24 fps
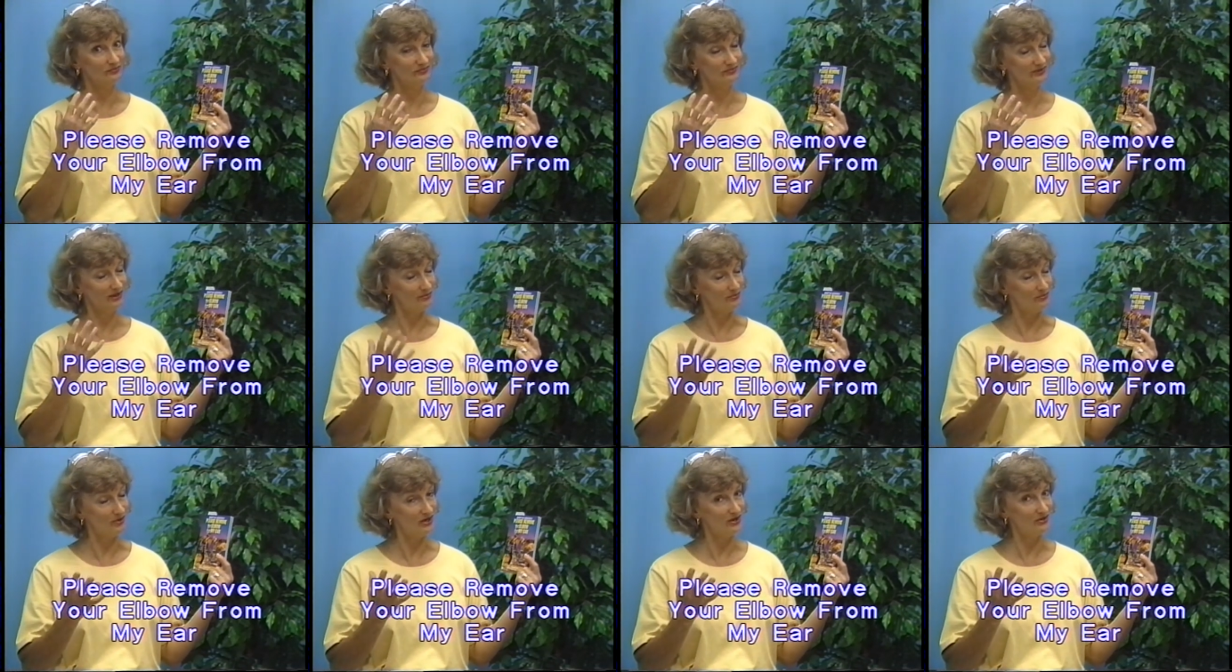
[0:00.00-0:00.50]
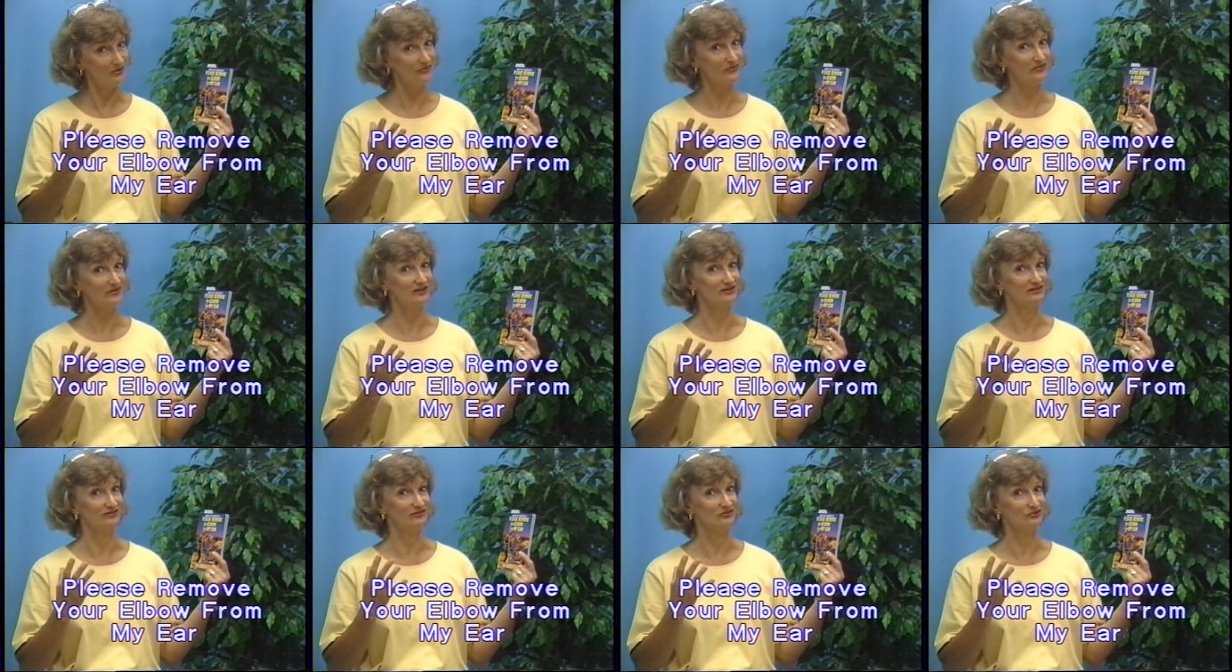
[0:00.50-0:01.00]
a mouth
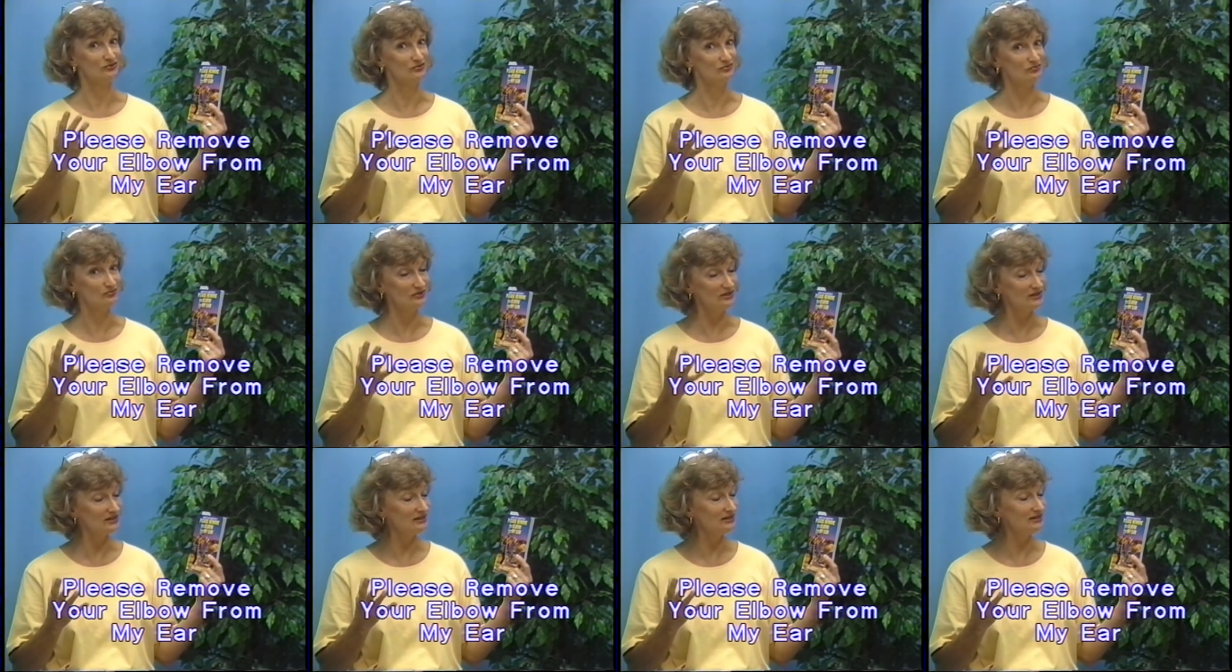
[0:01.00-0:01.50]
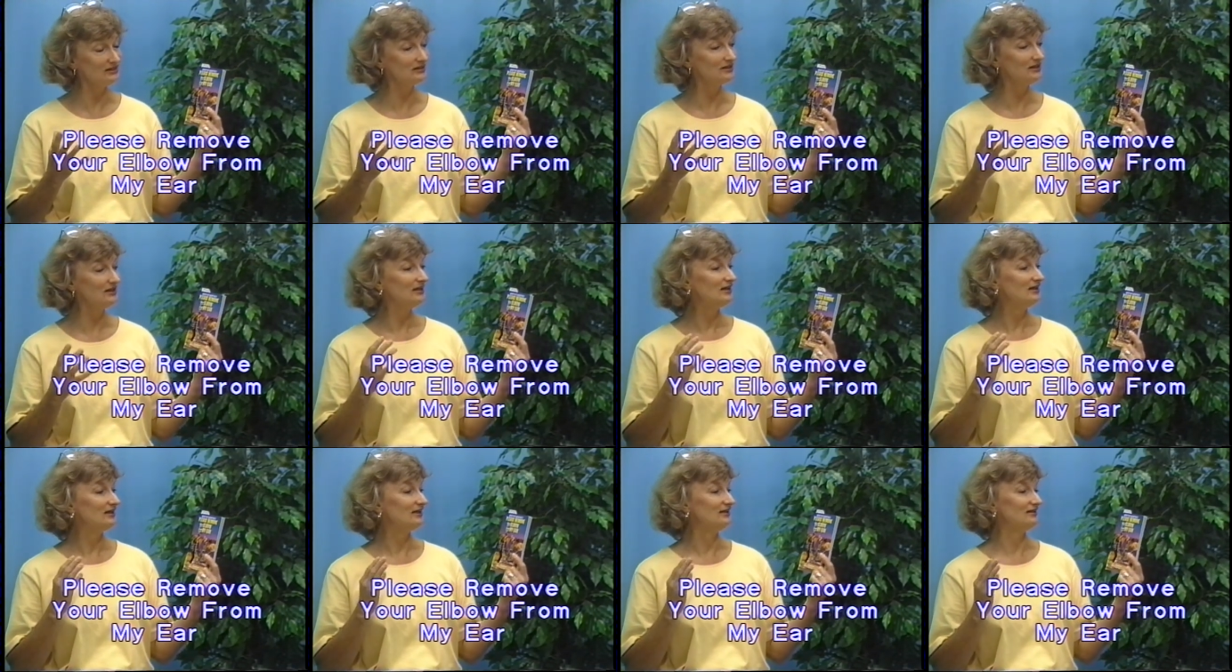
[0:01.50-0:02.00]
that is too big.
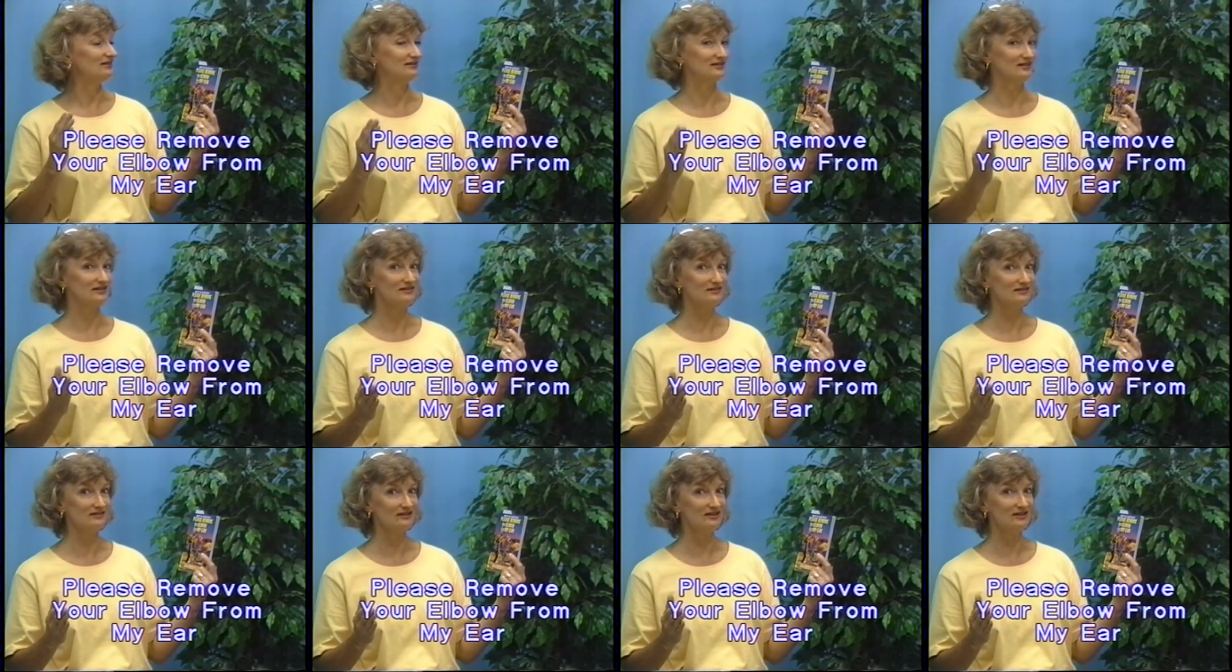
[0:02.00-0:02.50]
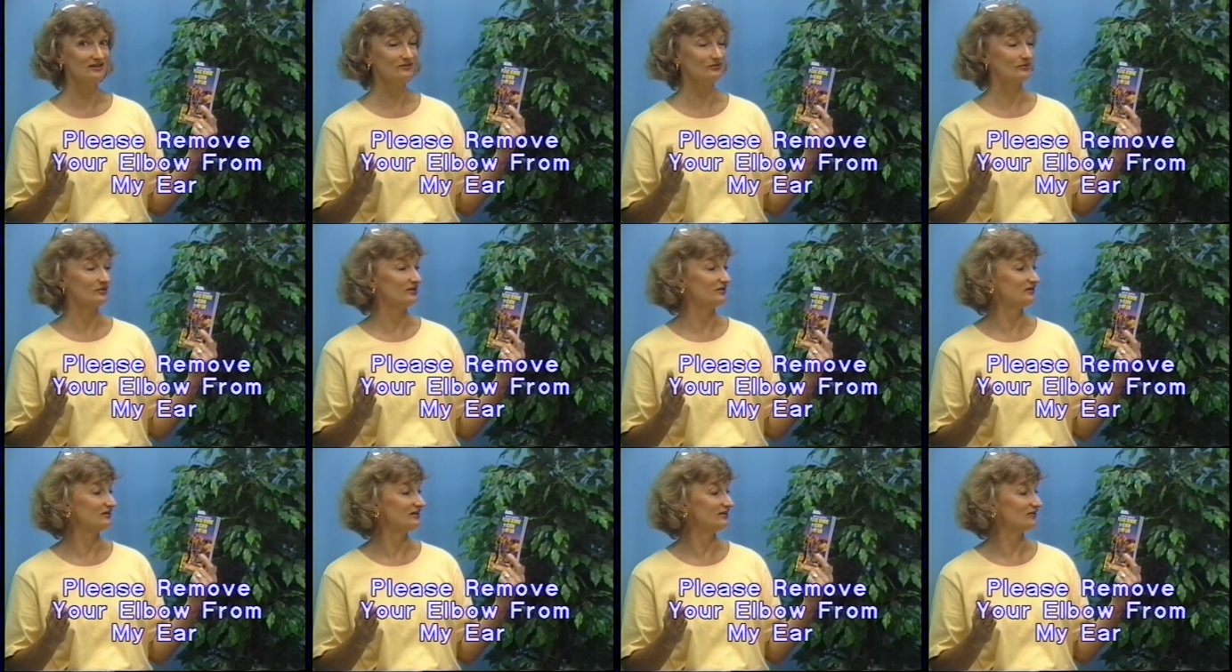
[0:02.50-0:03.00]
He says things when
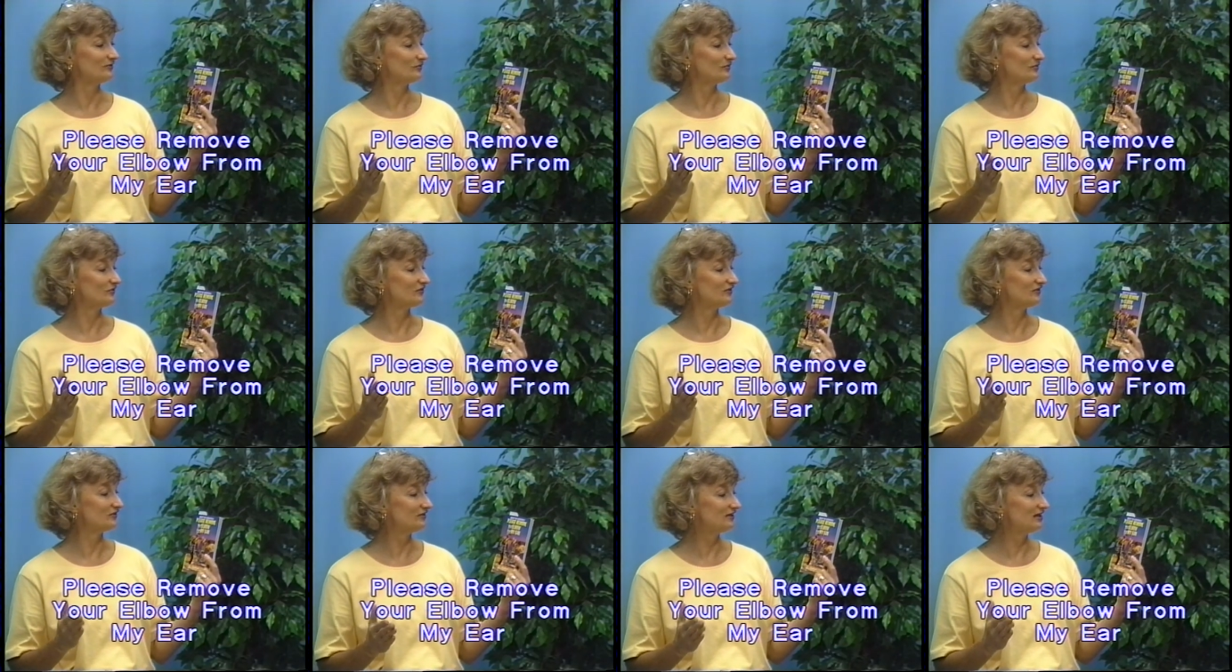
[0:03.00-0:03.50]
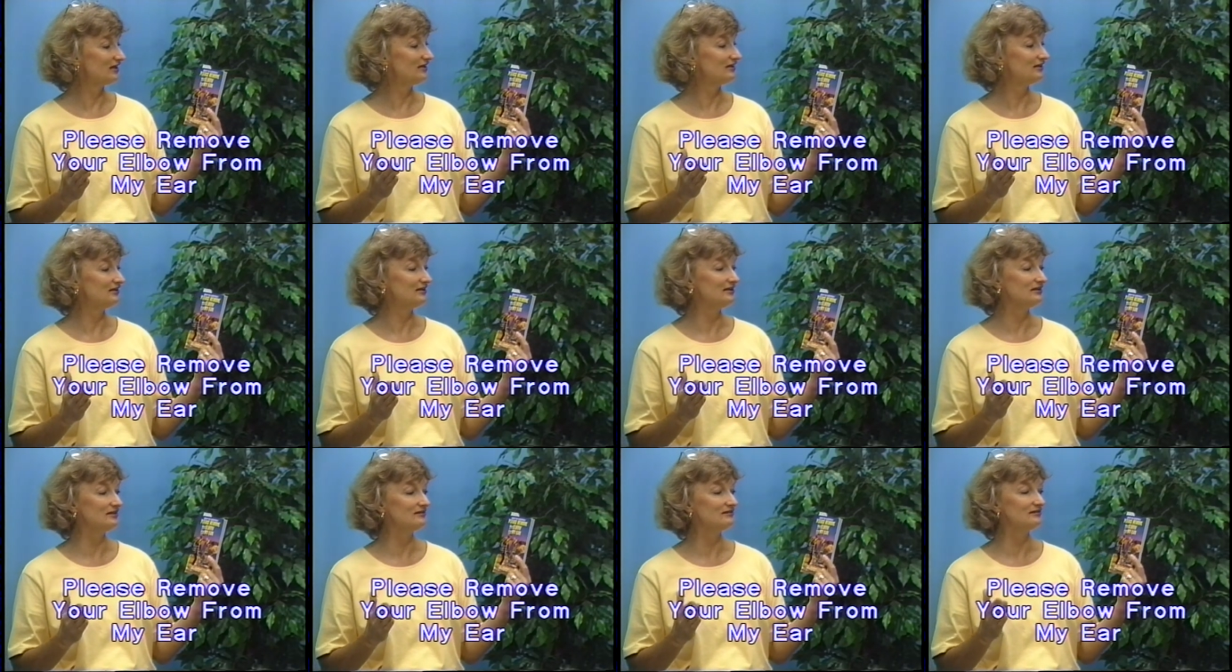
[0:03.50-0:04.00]
he's not supposed to say
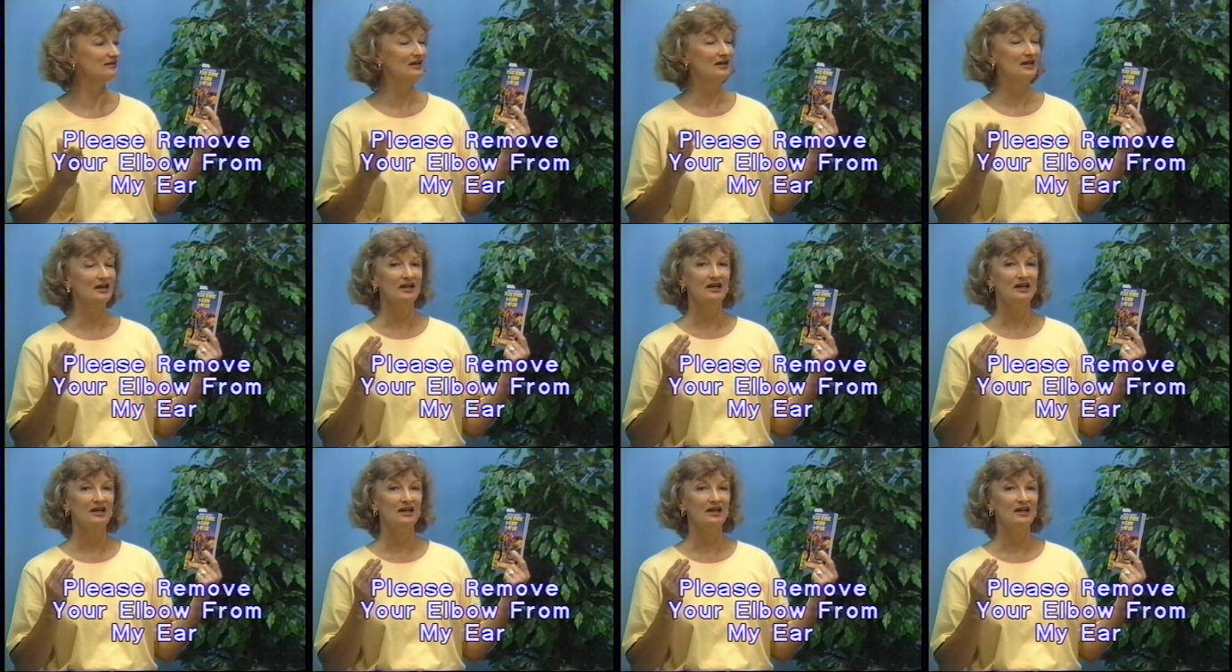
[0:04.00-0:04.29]
things.